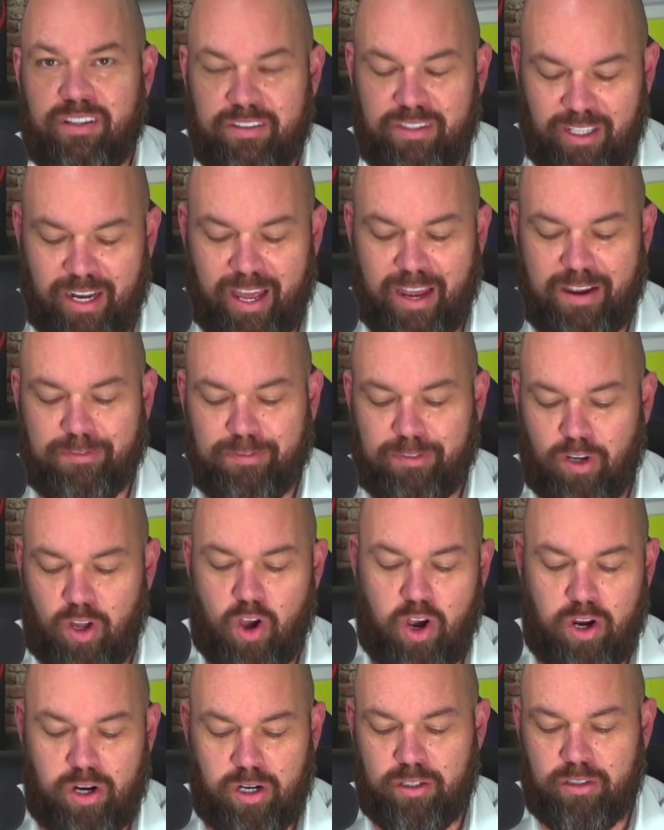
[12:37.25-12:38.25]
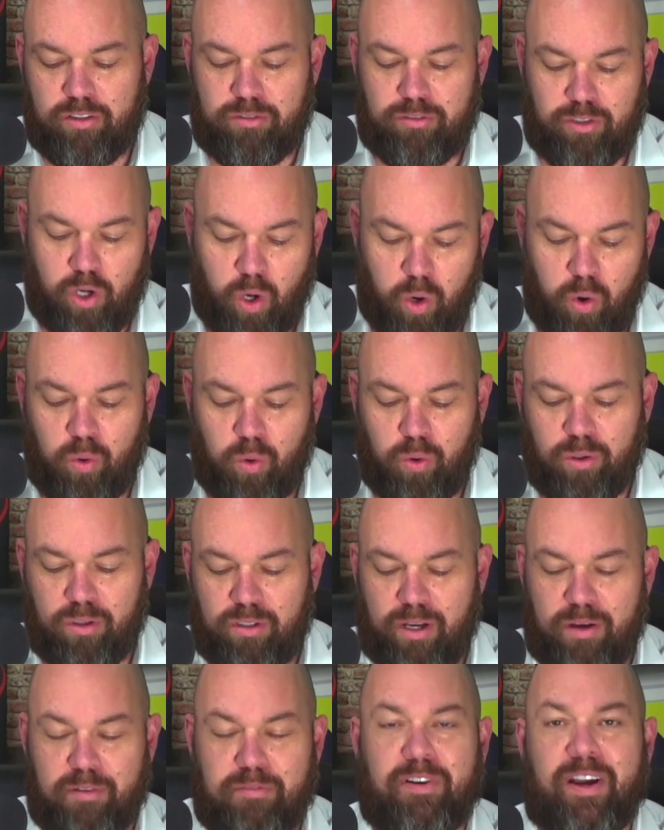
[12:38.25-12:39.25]
the lifelong goal
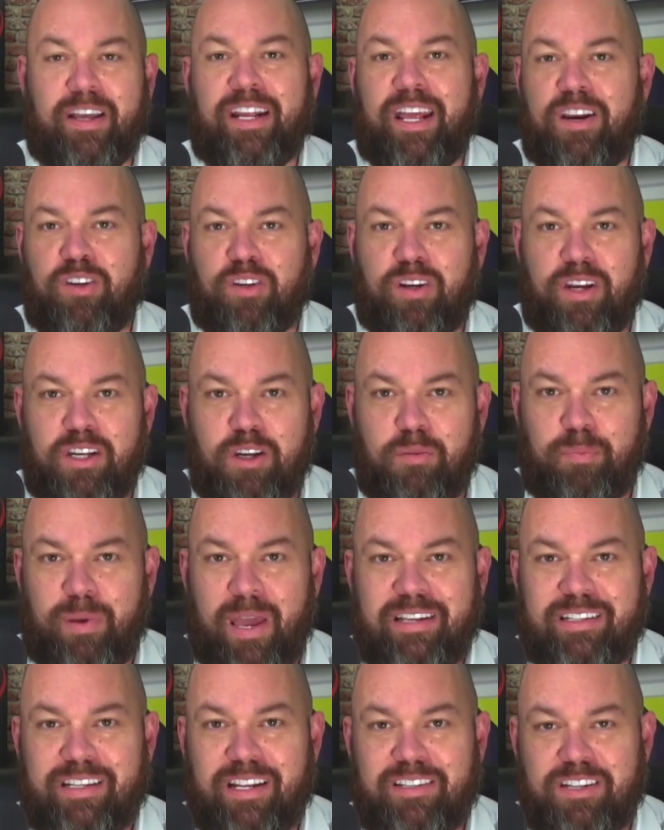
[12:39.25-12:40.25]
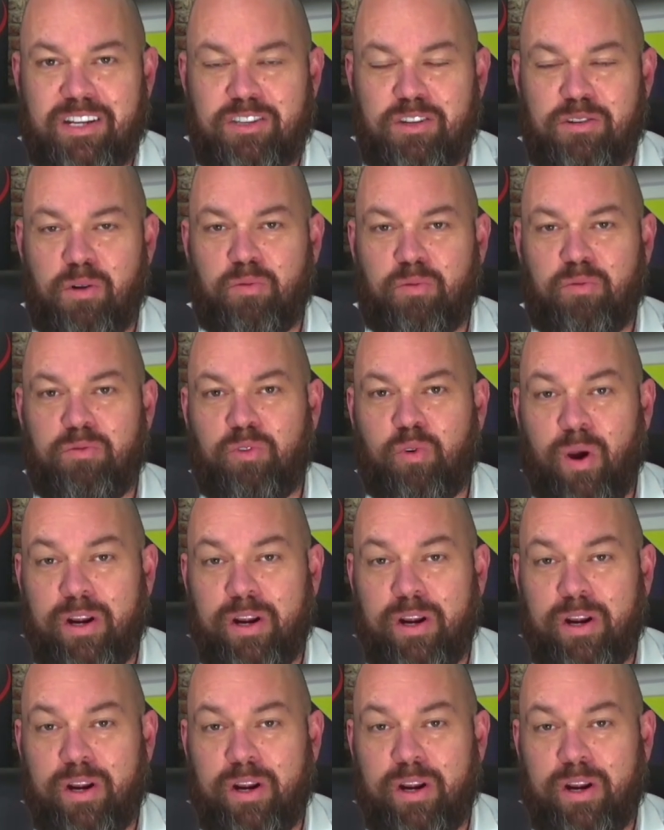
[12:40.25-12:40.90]
of financial independence and you don't